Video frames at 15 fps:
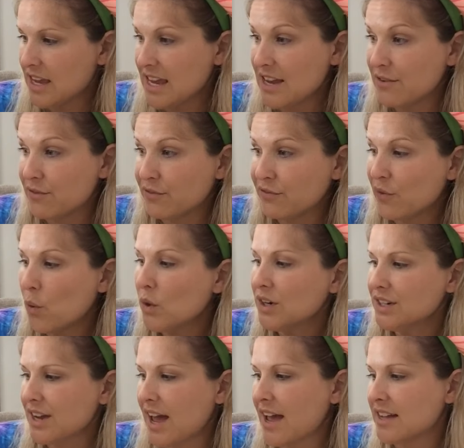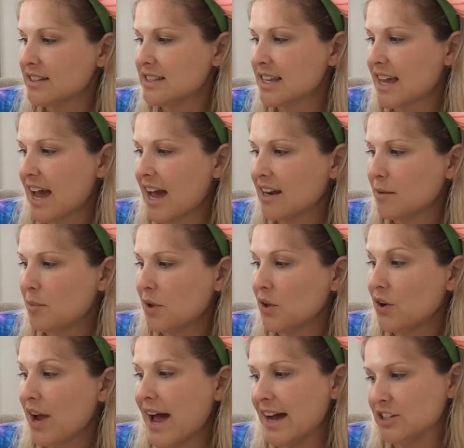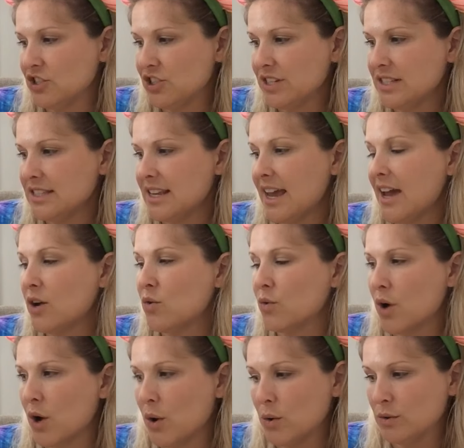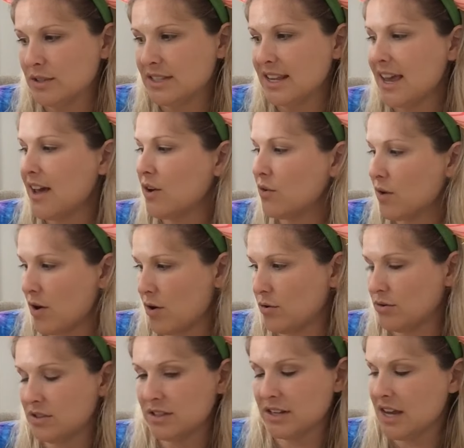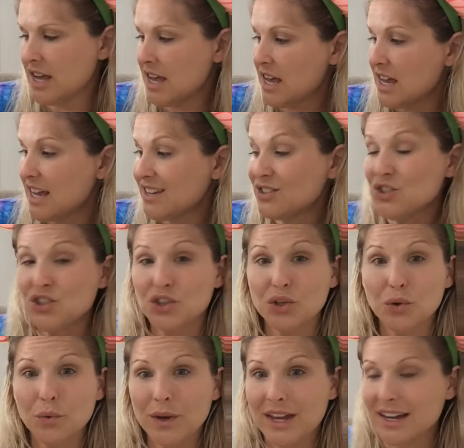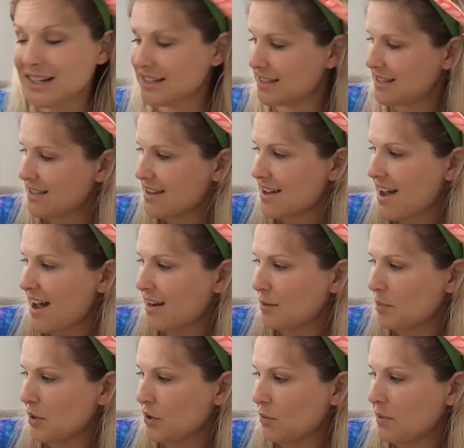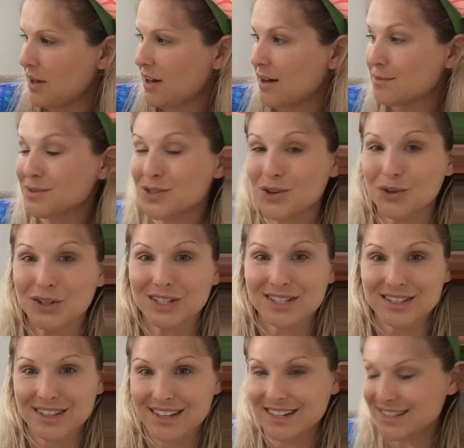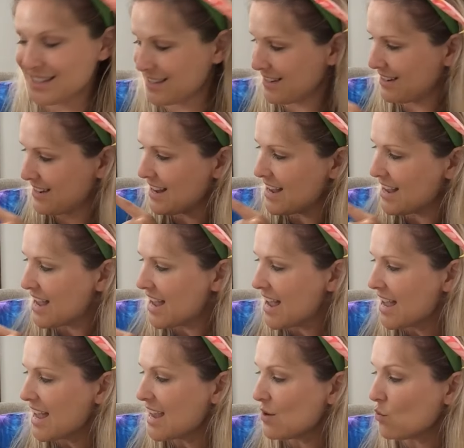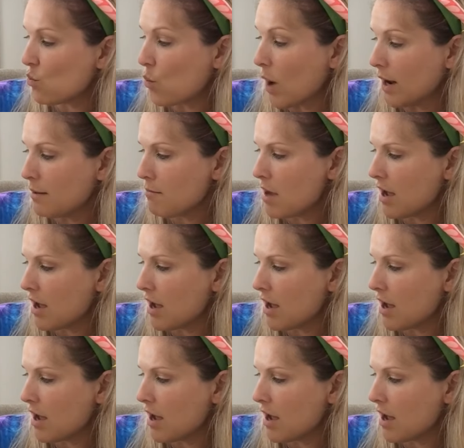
In 4 days, the caterpillar hatches and grows and grows. In 2 weeks, the caterpillar becomes a chrysalis. In 1